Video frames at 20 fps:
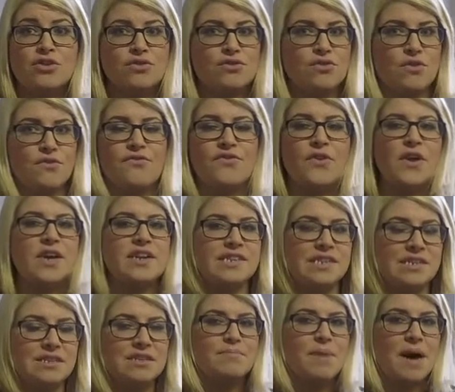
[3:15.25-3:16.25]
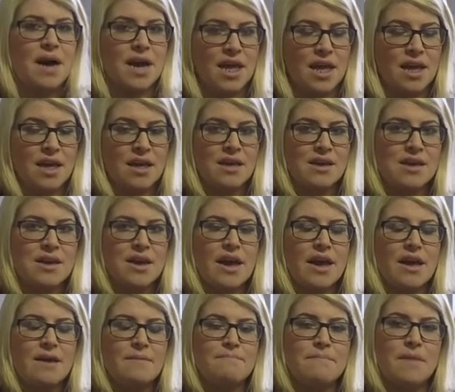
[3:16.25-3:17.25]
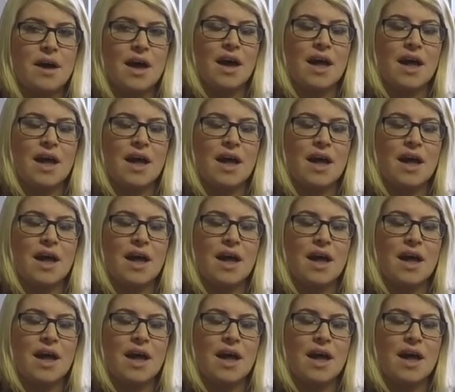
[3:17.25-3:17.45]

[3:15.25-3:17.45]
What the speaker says: You're not frightened by it, and